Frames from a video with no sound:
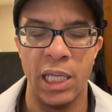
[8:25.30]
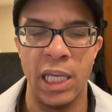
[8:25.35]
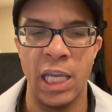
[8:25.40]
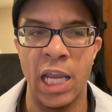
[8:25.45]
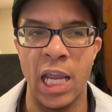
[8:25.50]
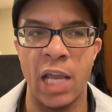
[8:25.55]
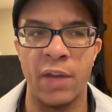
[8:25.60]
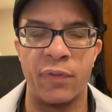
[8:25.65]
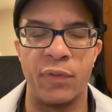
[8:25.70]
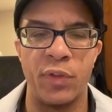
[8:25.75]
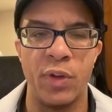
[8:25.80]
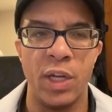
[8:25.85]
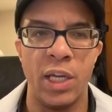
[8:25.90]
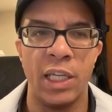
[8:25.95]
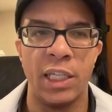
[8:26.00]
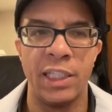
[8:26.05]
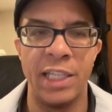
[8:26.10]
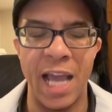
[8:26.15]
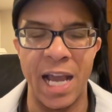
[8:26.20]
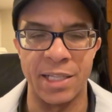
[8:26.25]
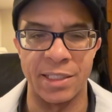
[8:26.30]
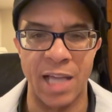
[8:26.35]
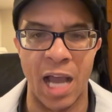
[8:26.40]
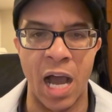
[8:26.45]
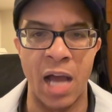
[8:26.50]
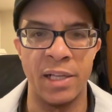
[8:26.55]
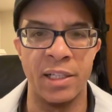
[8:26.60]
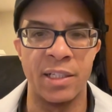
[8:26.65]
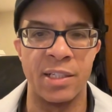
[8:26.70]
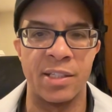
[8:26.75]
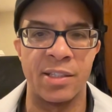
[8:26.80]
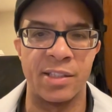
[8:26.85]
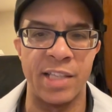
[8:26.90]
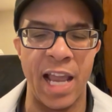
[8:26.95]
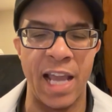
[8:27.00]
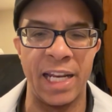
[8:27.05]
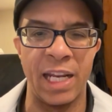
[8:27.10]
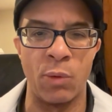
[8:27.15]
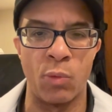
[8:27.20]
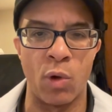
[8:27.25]
If yes, I
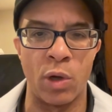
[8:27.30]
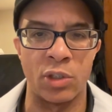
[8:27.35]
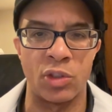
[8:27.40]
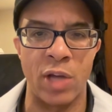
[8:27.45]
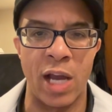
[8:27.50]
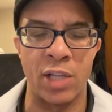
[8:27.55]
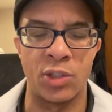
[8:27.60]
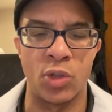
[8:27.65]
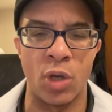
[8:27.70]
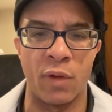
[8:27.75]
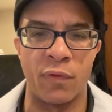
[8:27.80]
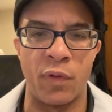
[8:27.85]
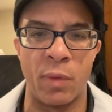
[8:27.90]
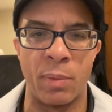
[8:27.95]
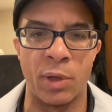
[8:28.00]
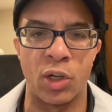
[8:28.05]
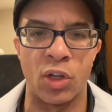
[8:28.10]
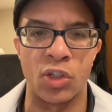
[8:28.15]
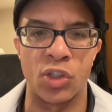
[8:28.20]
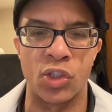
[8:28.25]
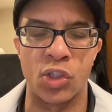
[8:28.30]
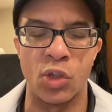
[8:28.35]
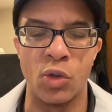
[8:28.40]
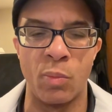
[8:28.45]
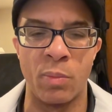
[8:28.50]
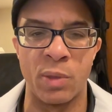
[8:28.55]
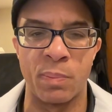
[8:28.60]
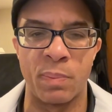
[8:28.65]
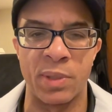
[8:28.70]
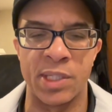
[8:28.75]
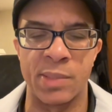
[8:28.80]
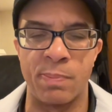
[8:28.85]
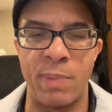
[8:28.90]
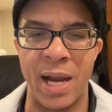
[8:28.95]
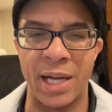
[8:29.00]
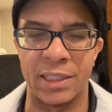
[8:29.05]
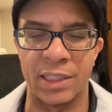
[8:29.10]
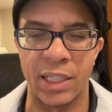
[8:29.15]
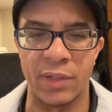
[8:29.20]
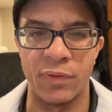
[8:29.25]
understand they want trying to talk from a consumer
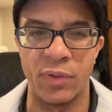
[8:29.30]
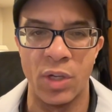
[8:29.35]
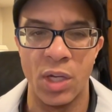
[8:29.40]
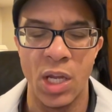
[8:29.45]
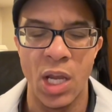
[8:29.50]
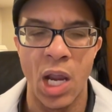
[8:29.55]
perspective,